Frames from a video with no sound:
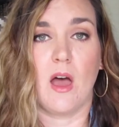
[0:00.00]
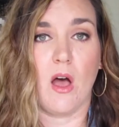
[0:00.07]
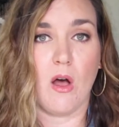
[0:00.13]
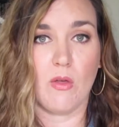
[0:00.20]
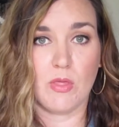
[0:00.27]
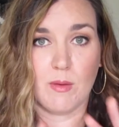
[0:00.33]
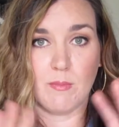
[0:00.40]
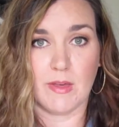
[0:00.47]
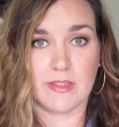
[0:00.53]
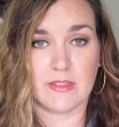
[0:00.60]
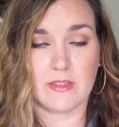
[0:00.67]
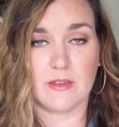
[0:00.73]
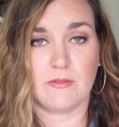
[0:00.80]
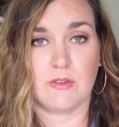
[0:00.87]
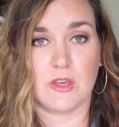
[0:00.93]
on the
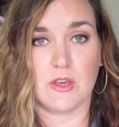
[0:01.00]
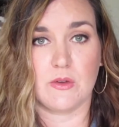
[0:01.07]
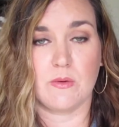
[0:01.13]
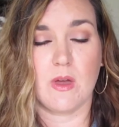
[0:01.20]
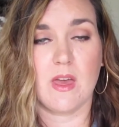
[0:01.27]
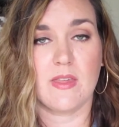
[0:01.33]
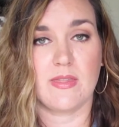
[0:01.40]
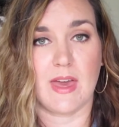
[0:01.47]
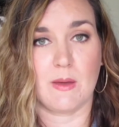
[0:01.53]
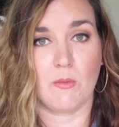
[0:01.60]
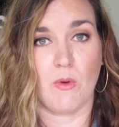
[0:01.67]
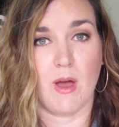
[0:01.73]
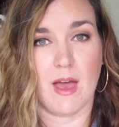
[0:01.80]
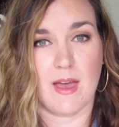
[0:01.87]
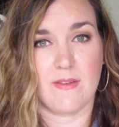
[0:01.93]
monthly view, they
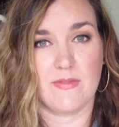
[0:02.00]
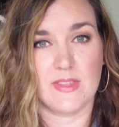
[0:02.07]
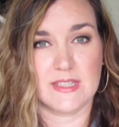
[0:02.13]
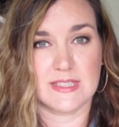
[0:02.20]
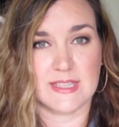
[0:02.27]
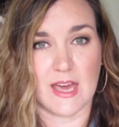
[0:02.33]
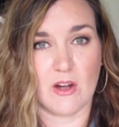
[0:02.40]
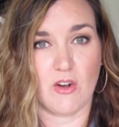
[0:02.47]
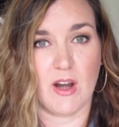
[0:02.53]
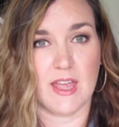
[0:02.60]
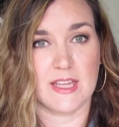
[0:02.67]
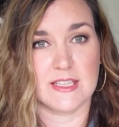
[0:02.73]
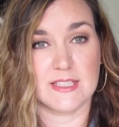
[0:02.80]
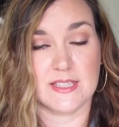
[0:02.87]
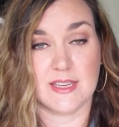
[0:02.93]
will have the
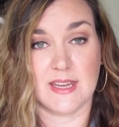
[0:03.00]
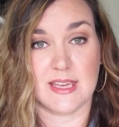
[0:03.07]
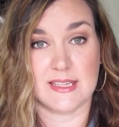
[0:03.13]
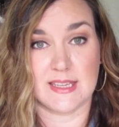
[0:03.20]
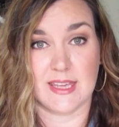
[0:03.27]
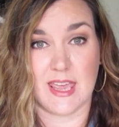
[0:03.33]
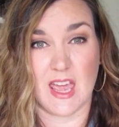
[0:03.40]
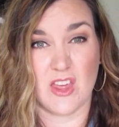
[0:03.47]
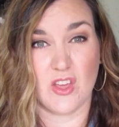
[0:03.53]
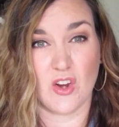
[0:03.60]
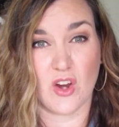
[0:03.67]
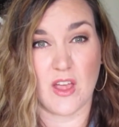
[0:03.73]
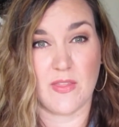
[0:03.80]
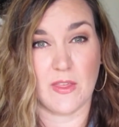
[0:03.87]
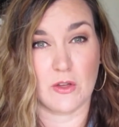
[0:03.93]
Saturday and Sunday
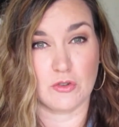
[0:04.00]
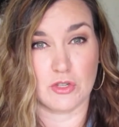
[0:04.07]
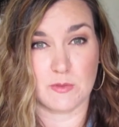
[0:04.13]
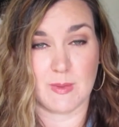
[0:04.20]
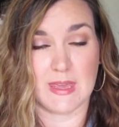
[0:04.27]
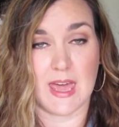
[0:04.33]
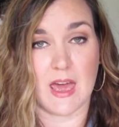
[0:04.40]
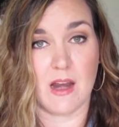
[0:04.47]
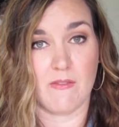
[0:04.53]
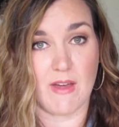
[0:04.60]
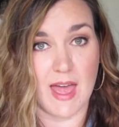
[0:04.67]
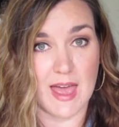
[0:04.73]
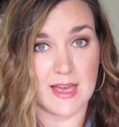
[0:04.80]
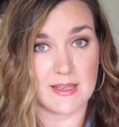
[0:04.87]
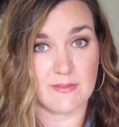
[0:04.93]
together and they'll just be kind of a
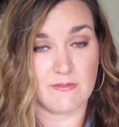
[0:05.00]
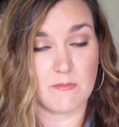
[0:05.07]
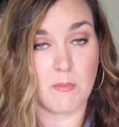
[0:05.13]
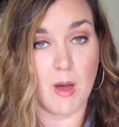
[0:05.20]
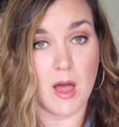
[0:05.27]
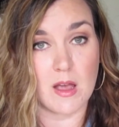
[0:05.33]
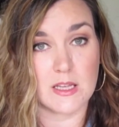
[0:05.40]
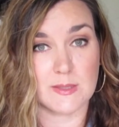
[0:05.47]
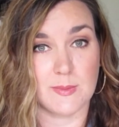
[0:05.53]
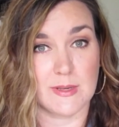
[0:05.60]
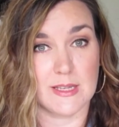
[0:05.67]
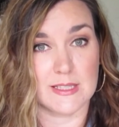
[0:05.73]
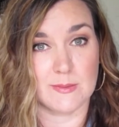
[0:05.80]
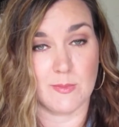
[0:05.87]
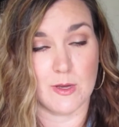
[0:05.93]
half box
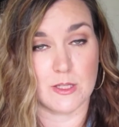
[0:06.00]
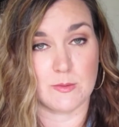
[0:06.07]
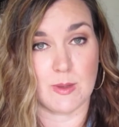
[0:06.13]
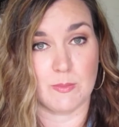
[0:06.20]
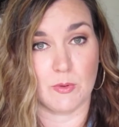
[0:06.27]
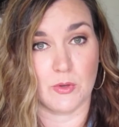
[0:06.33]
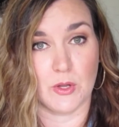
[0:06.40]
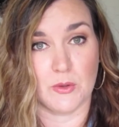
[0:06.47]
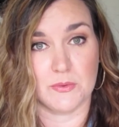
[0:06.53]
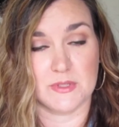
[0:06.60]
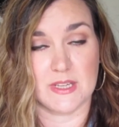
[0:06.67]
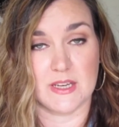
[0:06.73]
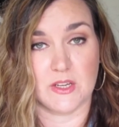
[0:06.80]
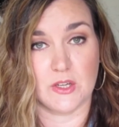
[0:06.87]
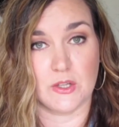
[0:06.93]
because most people don't
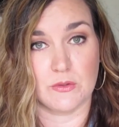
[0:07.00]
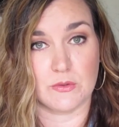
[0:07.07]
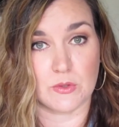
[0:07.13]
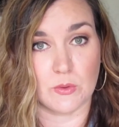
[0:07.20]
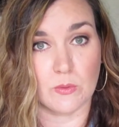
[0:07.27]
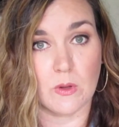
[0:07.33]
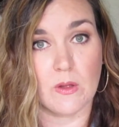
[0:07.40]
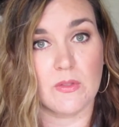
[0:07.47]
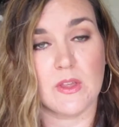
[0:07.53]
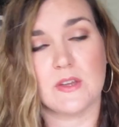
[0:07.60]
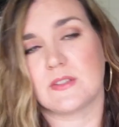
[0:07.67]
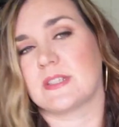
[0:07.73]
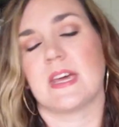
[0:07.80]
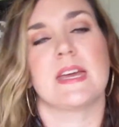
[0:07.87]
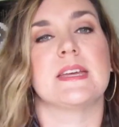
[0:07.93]
tend to do school on
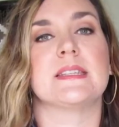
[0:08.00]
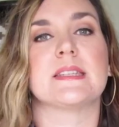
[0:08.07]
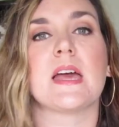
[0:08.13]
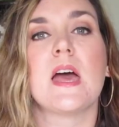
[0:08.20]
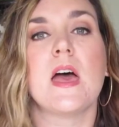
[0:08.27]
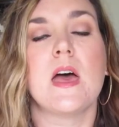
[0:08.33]
those days.